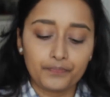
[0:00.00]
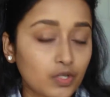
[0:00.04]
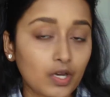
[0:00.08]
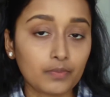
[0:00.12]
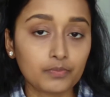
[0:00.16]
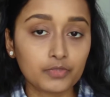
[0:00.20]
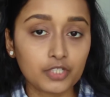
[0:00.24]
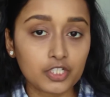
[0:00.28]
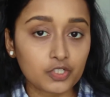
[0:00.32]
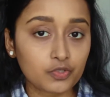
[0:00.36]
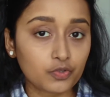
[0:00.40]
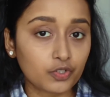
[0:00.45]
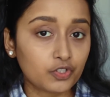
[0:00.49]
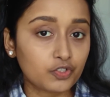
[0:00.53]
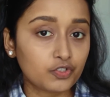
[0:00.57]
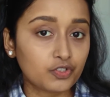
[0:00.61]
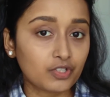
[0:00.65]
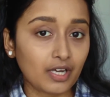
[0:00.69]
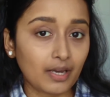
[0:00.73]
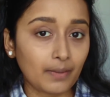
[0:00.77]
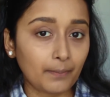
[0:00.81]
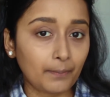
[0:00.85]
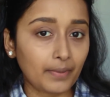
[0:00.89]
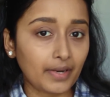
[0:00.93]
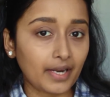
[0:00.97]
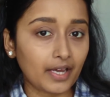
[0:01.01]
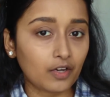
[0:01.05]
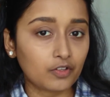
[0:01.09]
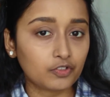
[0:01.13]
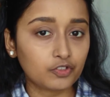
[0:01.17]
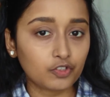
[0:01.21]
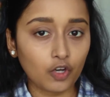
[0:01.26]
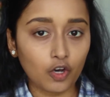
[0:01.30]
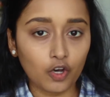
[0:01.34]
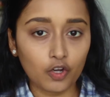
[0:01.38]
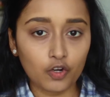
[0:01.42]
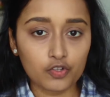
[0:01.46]
So I'm just going to apply on
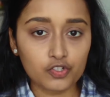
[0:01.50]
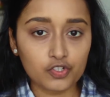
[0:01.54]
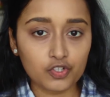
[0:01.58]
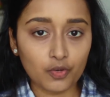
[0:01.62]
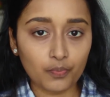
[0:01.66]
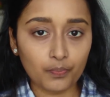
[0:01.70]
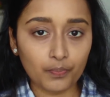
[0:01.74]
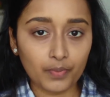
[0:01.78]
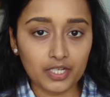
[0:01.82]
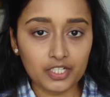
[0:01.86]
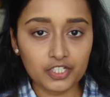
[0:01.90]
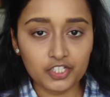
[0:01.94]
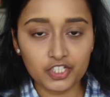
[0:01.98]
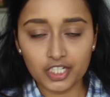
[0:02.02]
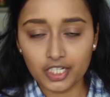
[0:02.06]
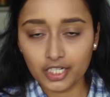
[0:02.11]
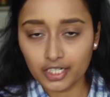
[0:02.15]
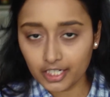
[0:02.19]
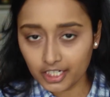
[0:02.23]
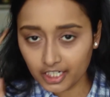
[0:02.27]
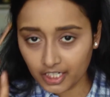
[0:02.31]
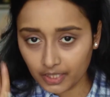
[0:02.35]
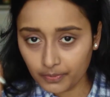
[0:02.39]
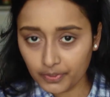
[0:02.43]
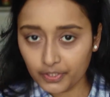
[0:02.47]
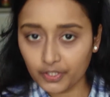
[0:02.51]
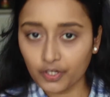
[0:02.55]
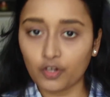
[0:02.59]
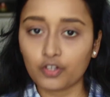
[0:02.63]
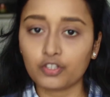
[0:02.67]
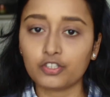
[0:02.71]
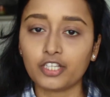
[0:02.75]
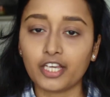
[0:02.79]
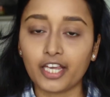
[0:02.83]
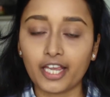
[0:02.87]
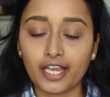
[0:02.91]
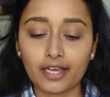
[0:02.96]
the hollows of my cheek, little bit
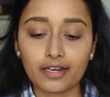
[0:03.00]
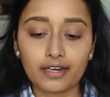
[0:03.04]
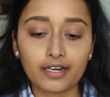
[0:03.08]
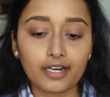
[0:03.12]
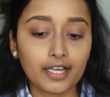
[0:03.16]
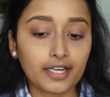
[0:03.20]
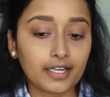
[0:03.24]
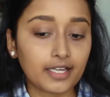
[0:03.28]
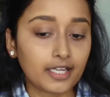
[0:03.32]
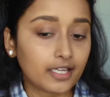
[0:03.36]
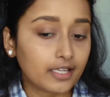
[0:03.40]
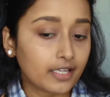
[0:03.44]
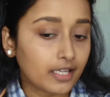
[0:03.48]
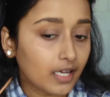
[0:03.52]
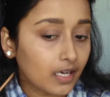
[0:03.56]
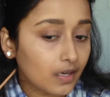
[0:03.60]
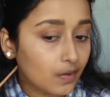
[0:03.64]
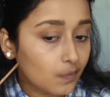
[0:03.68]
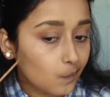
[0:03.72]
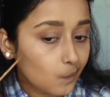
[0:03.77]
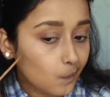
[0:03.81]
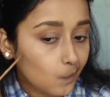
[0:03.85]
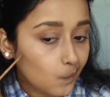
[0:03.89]
on the hairline area.